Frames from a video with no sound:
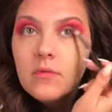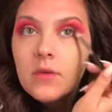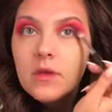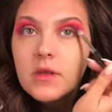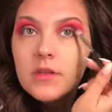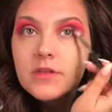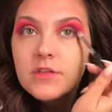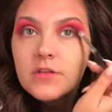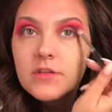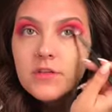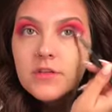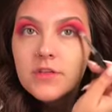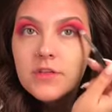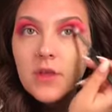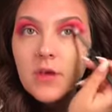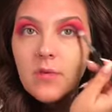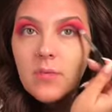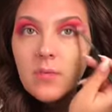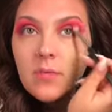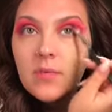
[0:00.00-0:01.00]
Because they're
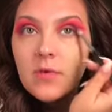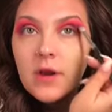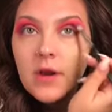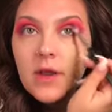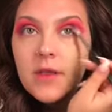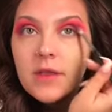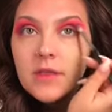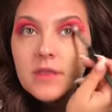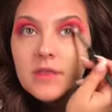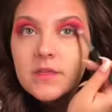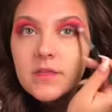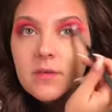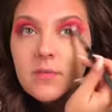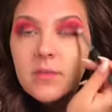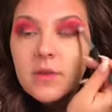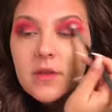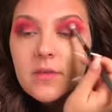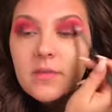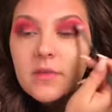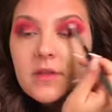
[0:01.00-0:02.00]
so bright, so
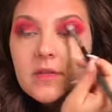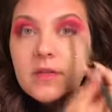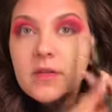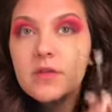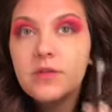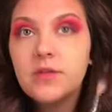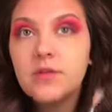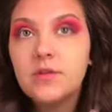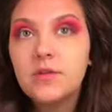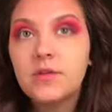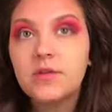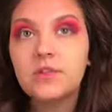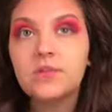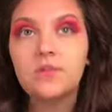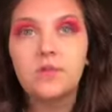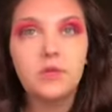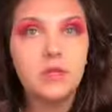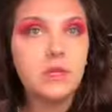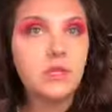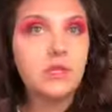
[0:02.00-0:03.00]
pigmented, you just
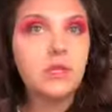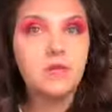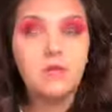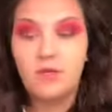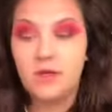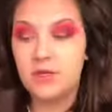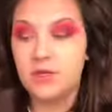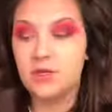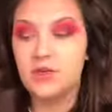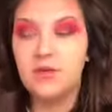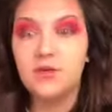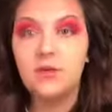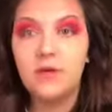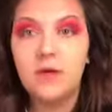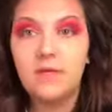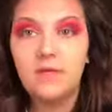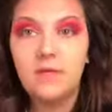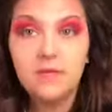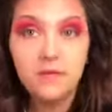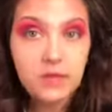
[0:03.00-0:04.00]
really need to make sure you
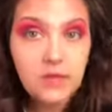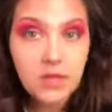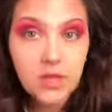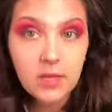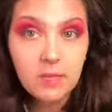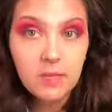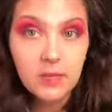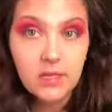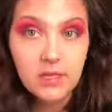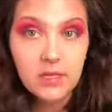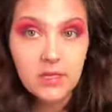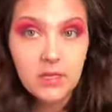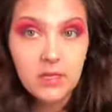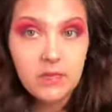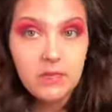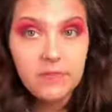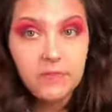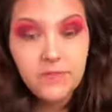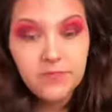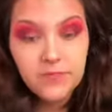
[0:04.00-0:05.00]
have everything
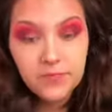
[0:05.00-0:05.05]
blended.